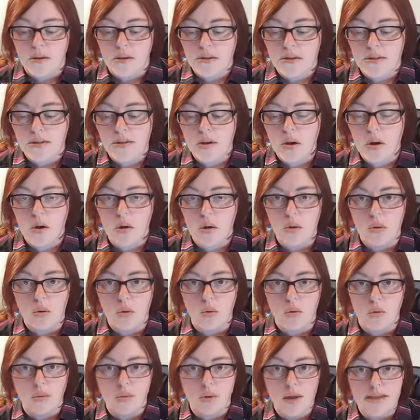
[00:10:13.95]

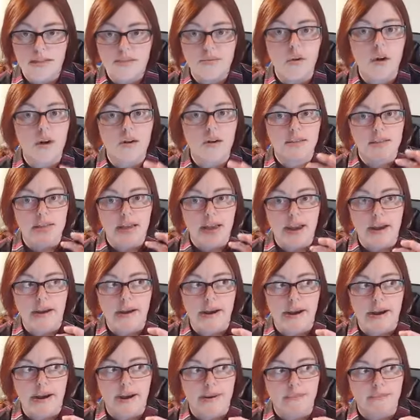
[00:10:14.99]
So as far as like
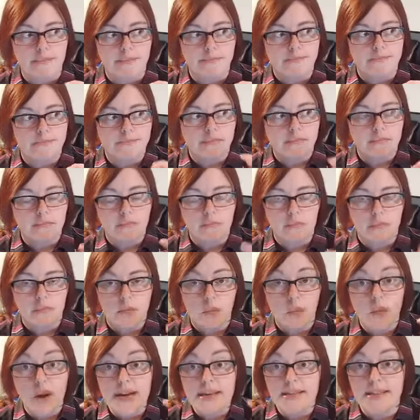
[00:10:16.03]

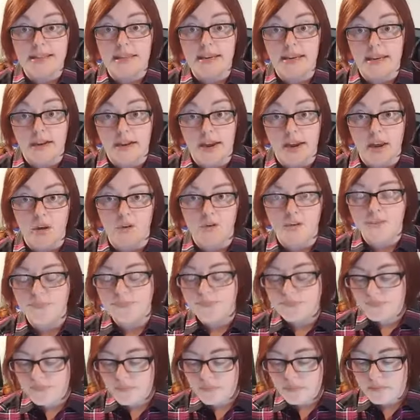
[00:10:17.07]
rancidity goes.
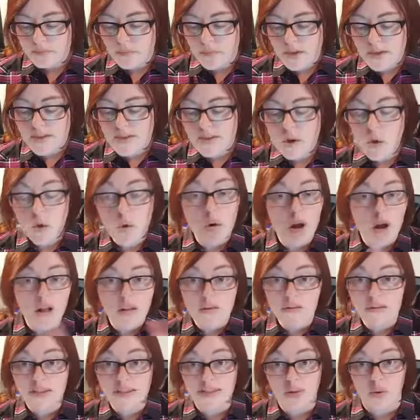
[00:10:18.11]
So
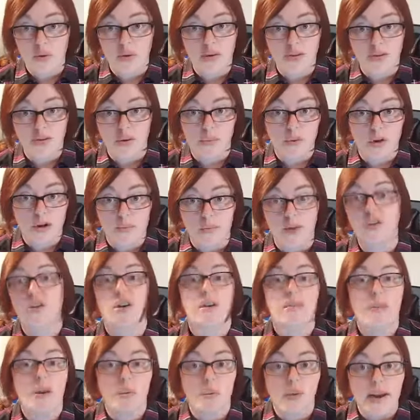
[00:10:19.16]
all of these oils are pretty much
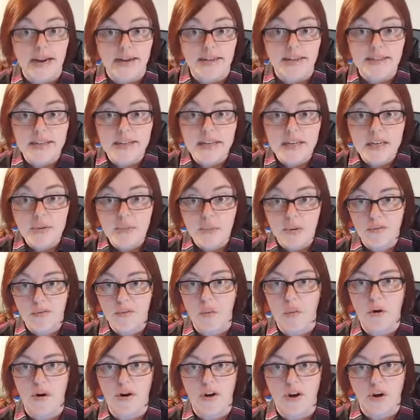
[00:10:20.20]
going to be rancid
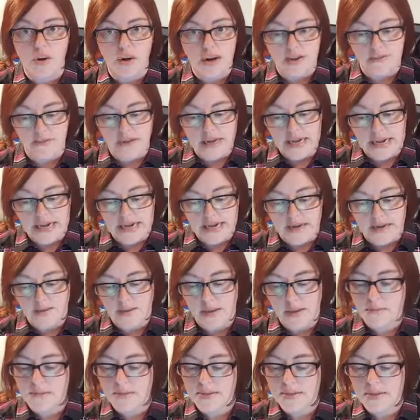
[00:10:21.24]
before you're even eating
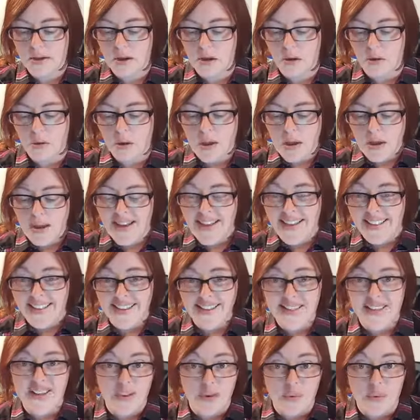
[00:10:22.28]
them. So
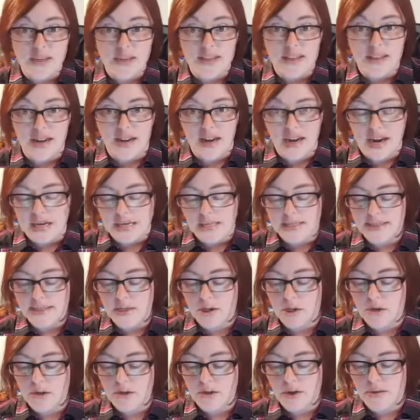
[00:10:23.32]
that's another reason that I kind of
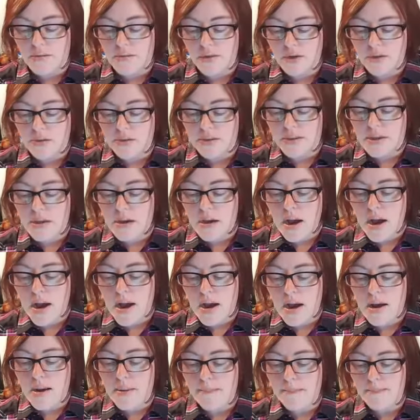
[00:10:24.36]
steer clear of those.
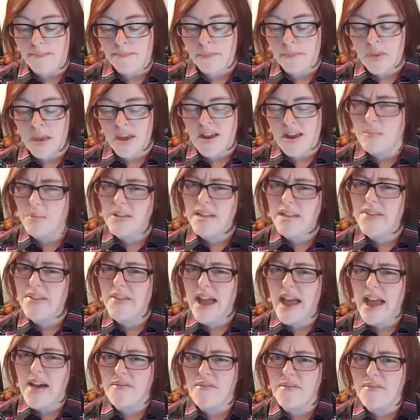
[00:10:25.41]
I believe
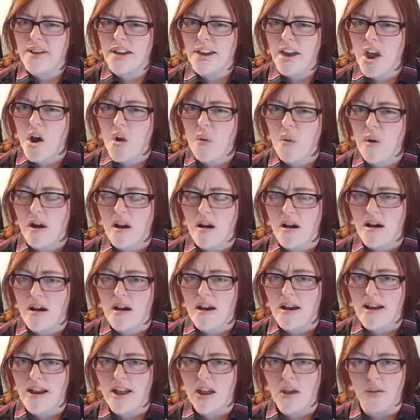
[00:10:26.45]
I have a video
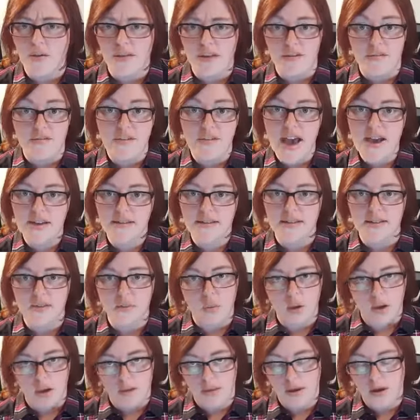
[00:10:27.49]
on healthy fats
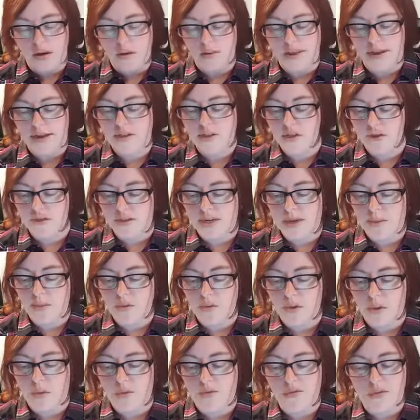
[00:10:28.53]
as well that I'll link to down
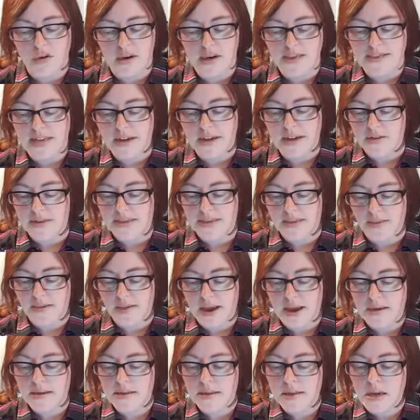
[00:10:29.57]
below if you guys haven't seen
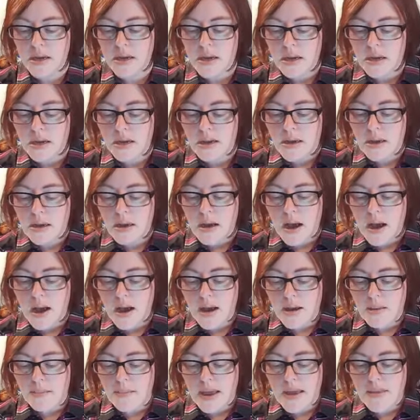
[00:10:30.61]
that.
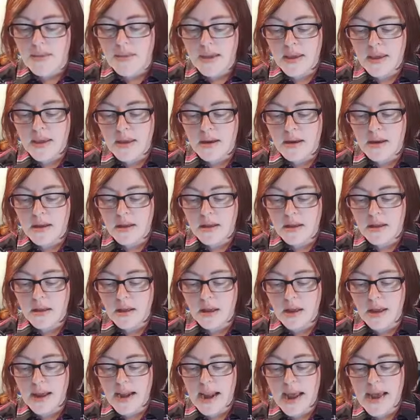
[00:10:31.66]
And then
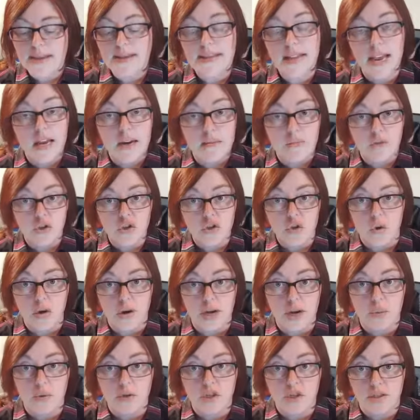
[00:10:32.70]
it has animal
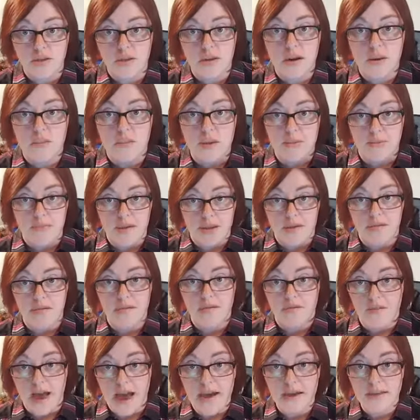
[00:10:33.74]
shortening, which is going to be beef
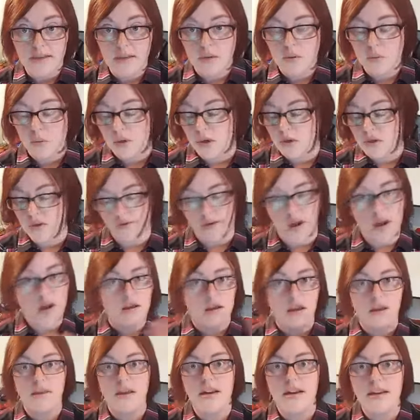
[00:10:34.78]
fat, which I've got
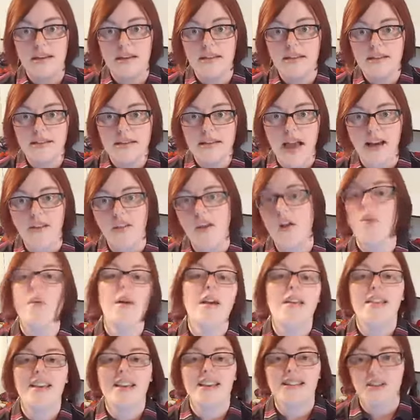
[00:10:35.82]
nothing against tallow.
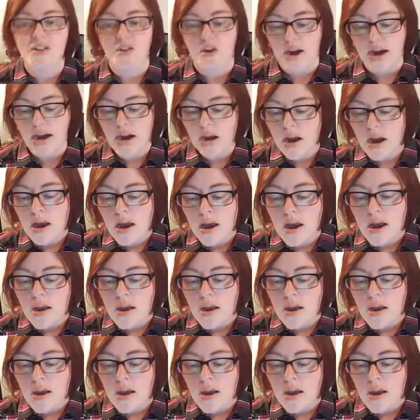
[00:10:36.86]
I think it's great.